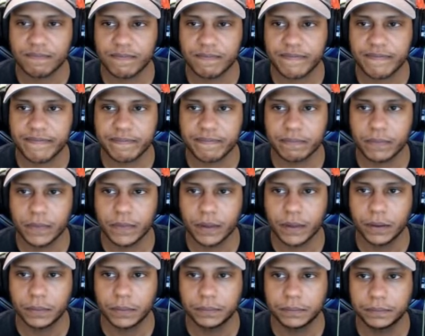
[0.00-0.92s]

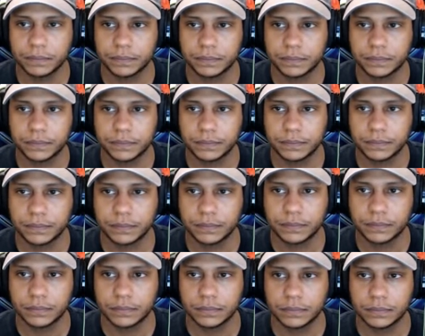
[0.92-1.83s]

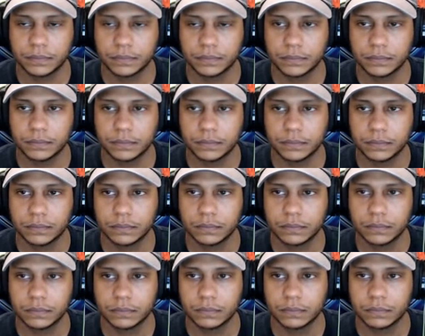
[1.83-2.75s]

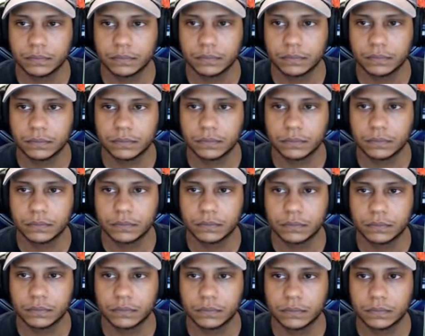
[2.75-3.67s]

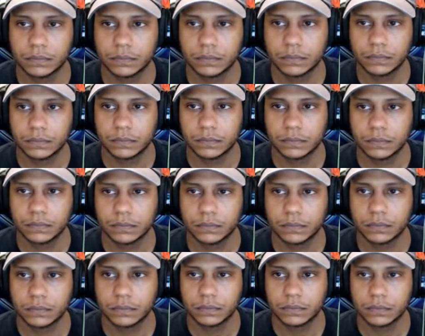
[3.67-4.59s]

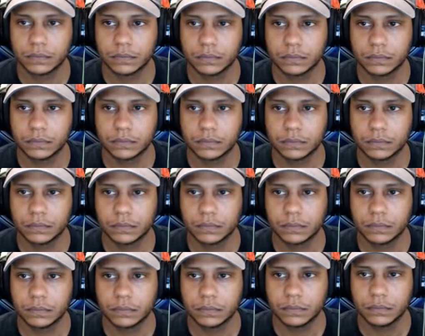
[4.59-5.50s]

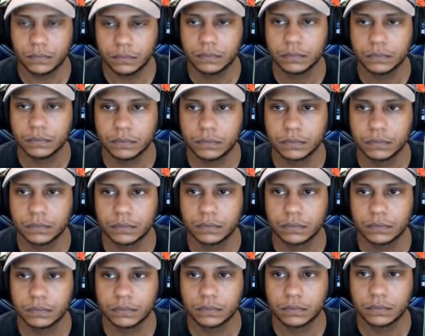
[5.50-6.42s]

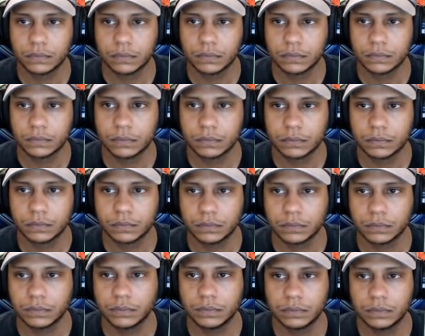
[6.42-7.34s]

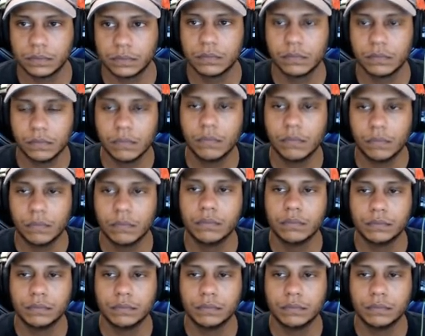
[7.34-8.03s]
[no speech]